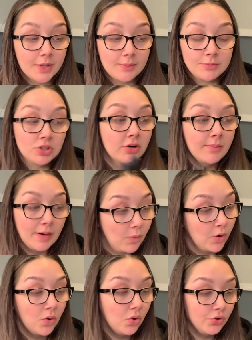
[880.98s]
I'm sorry, but I
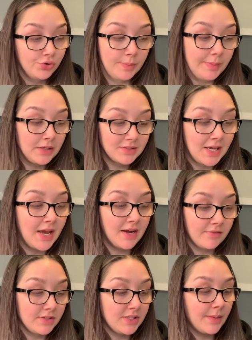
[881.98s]
want to order about 10
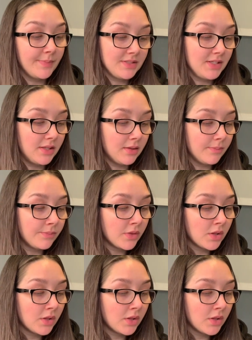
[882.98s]
every time I see them.